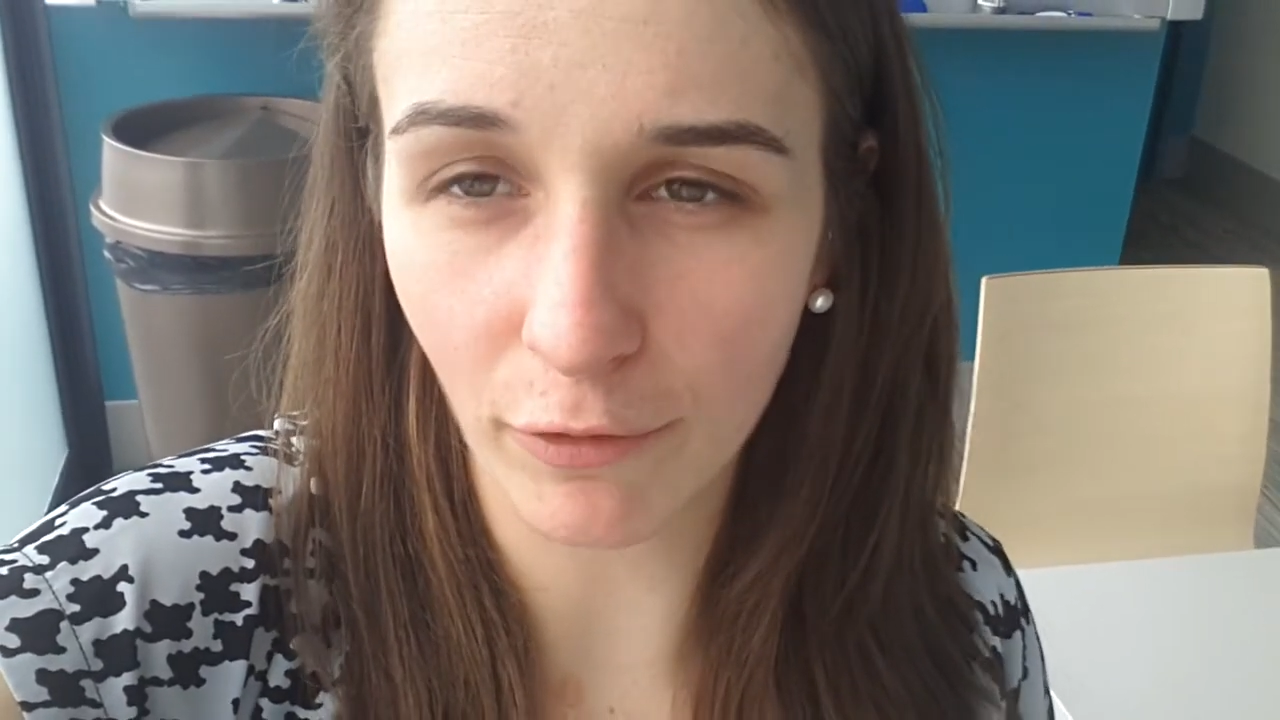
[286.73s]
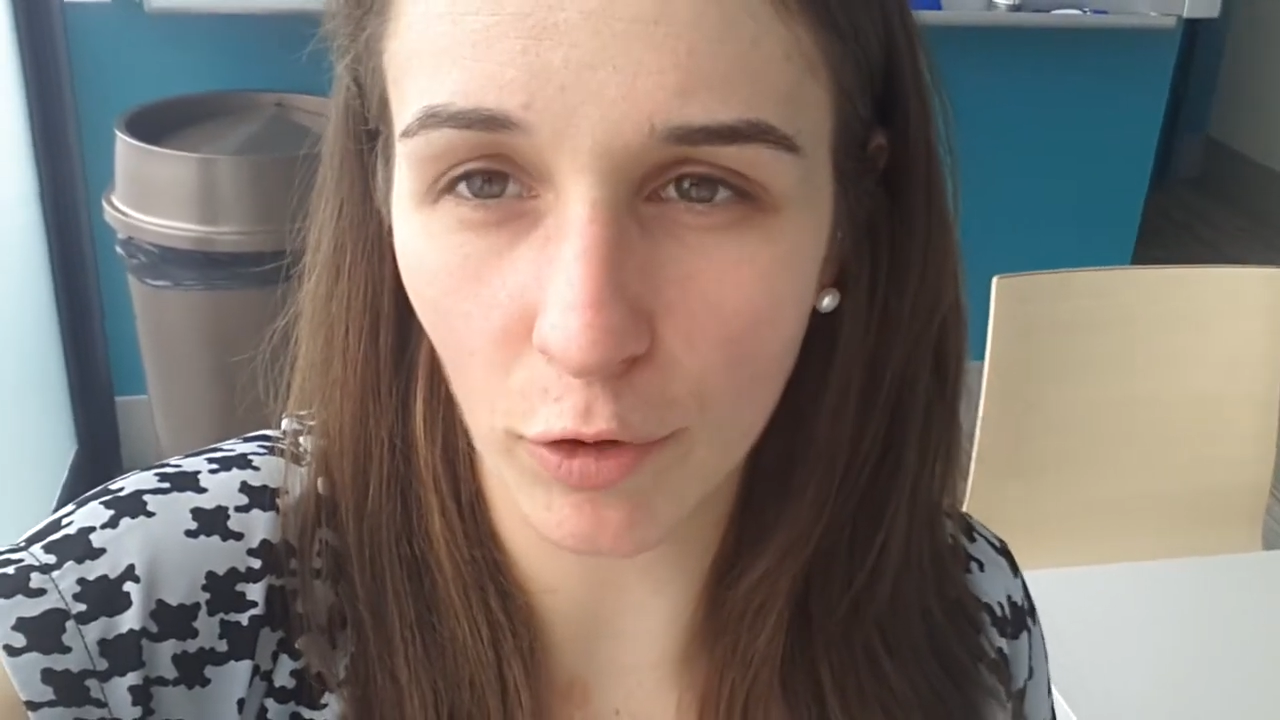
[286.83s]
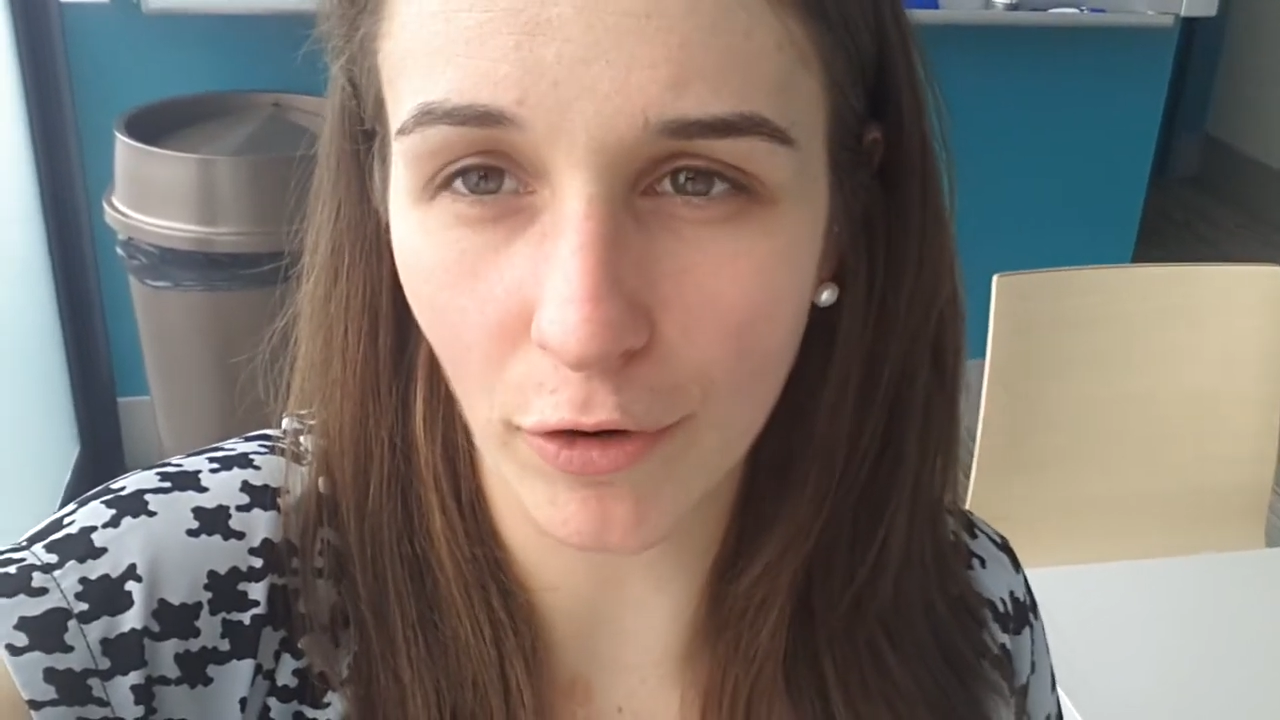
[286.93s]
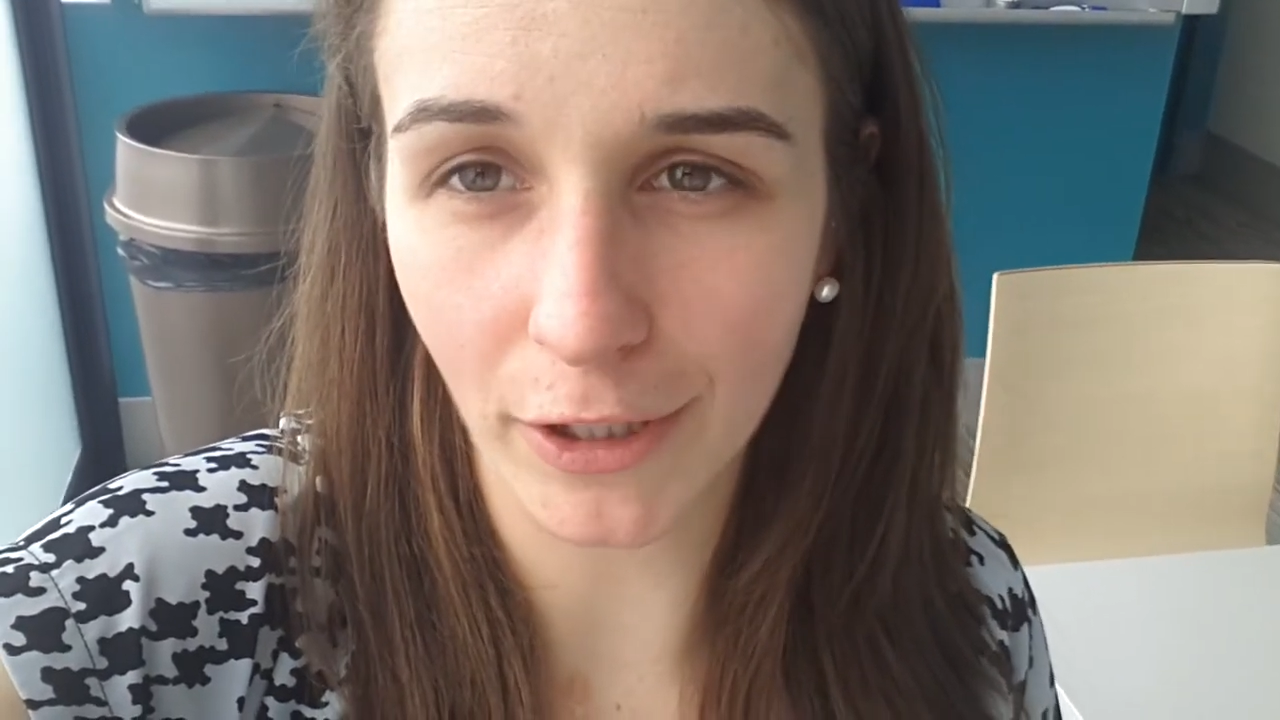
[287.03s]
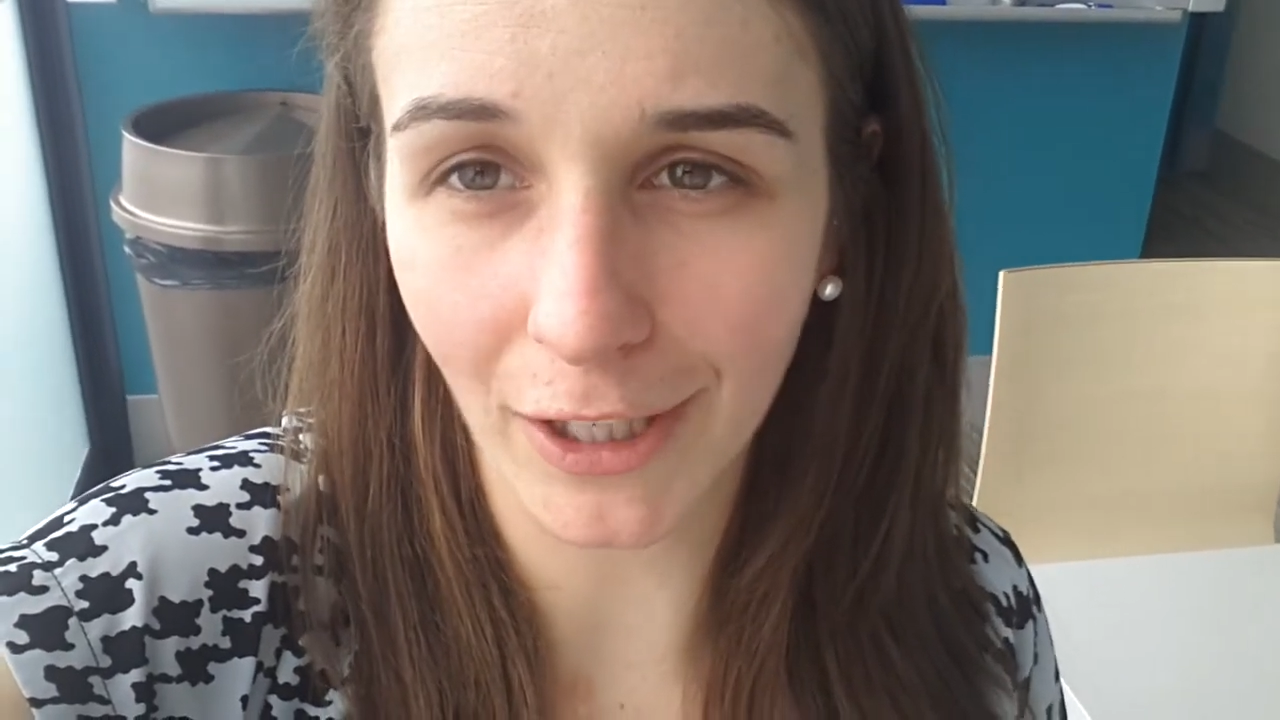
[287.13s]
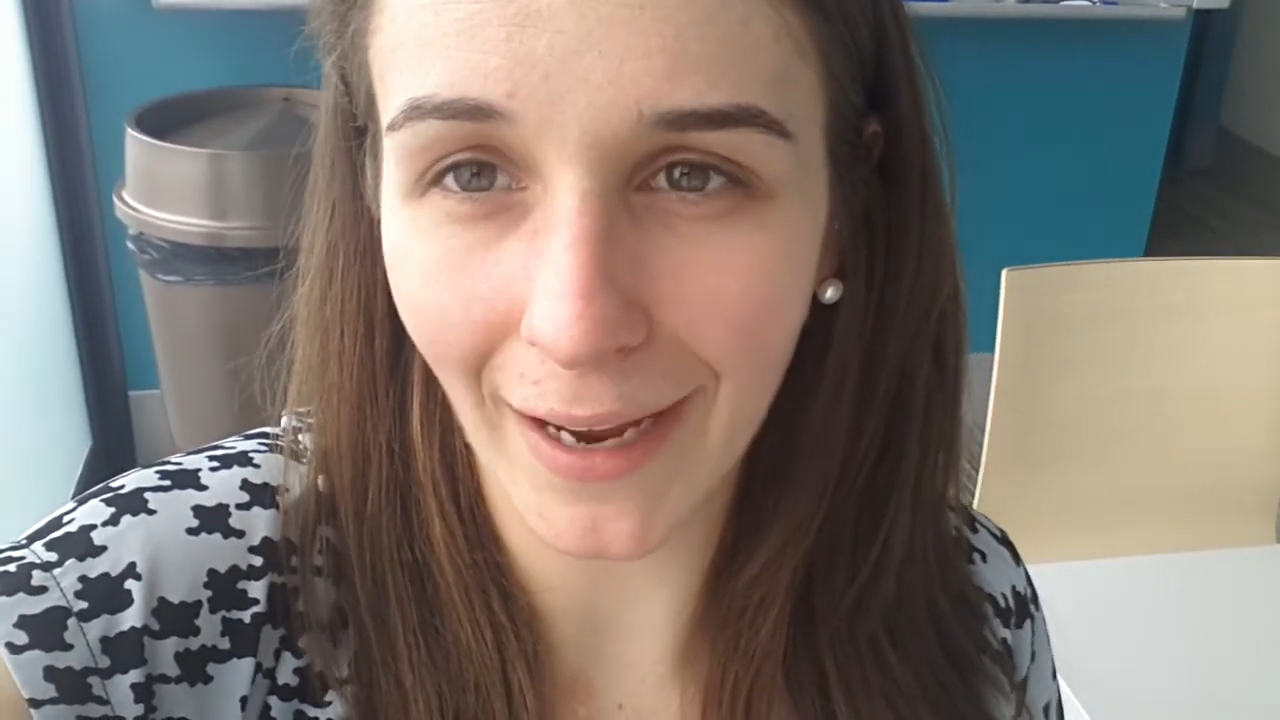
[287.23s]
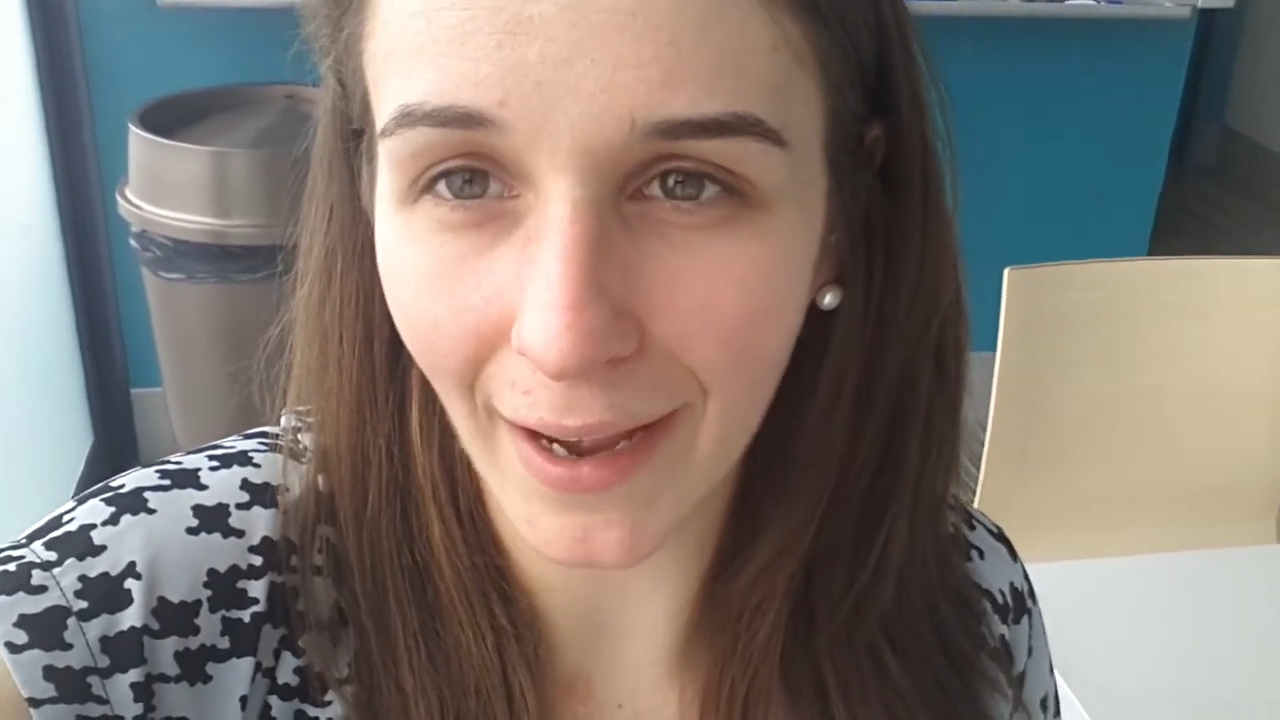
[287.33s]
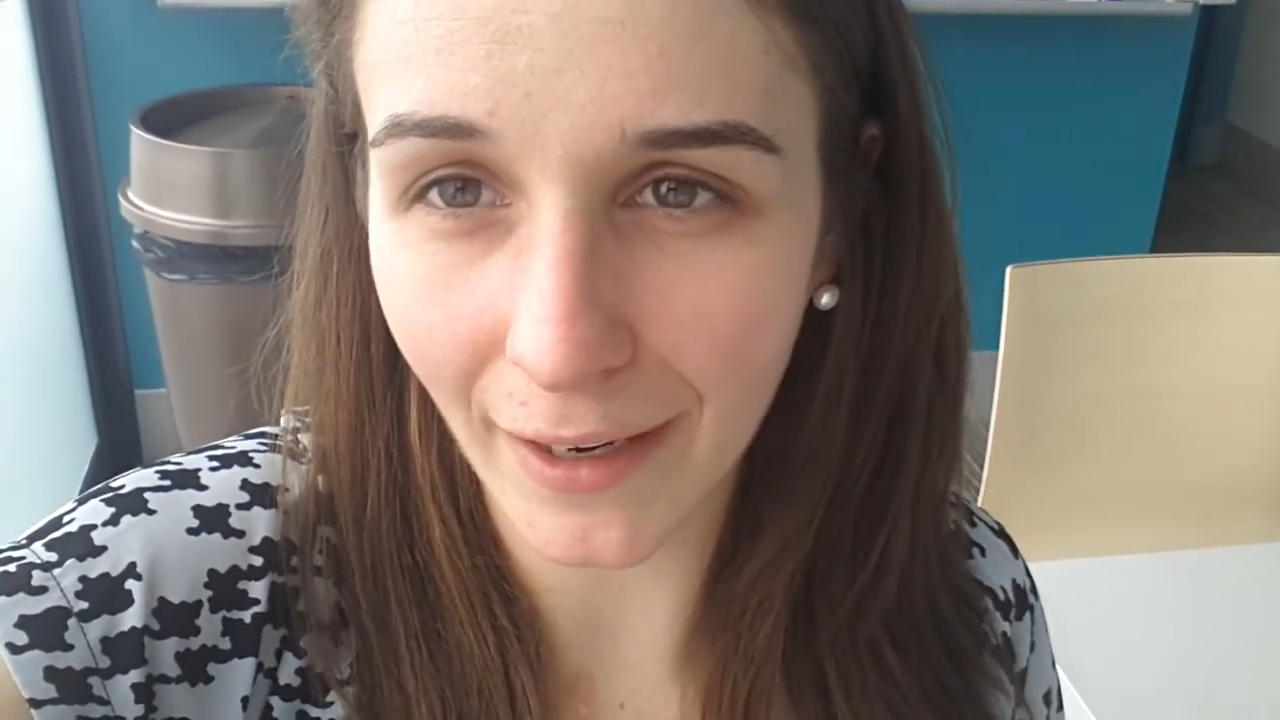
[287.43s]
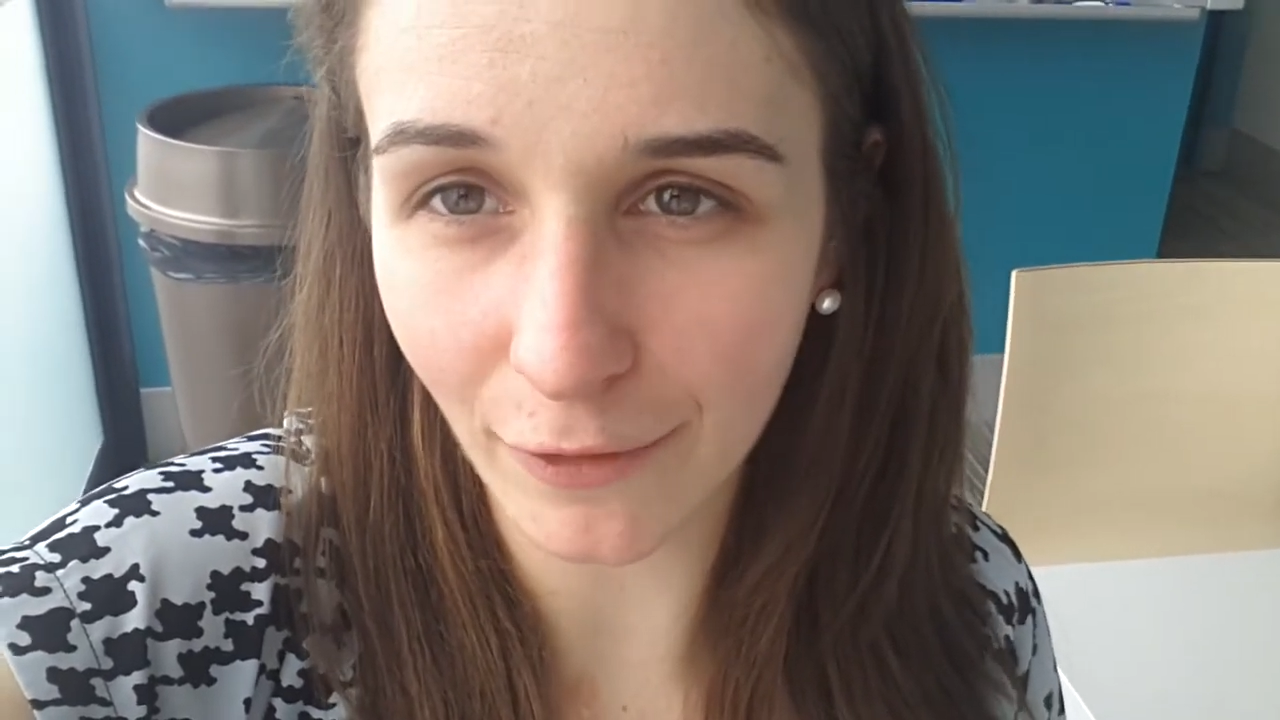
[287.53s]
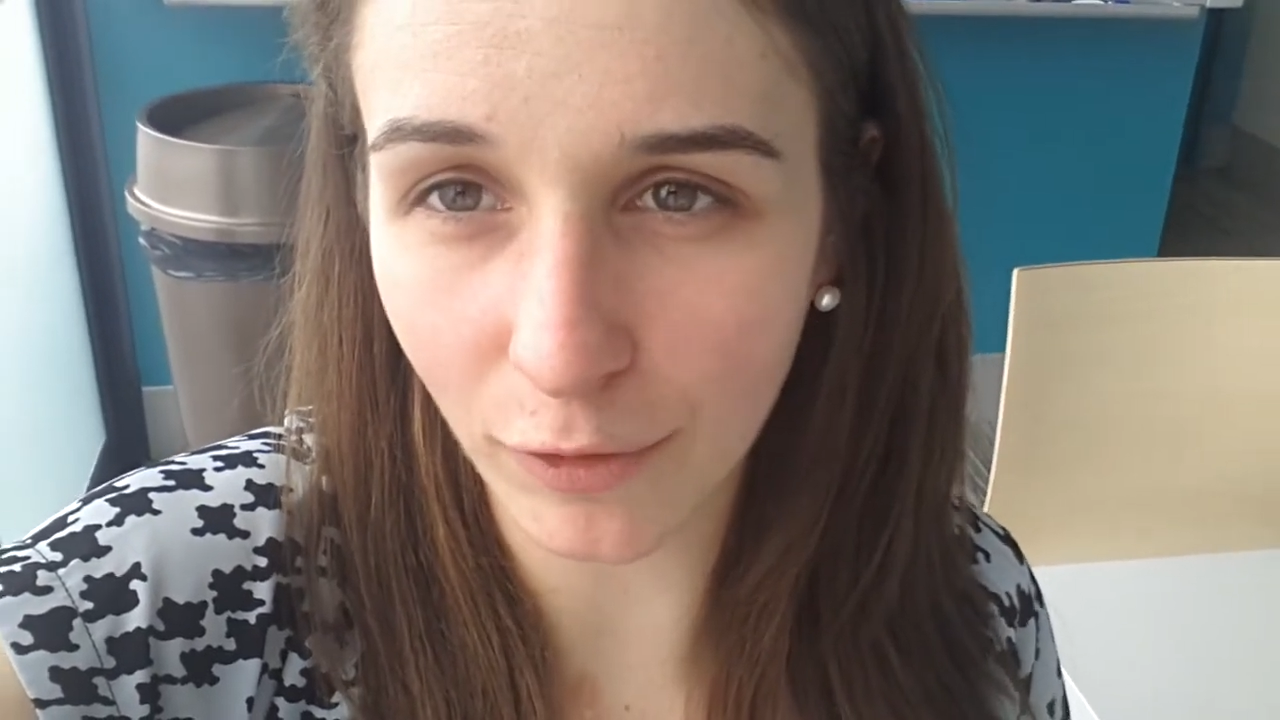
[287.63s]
raw and you can't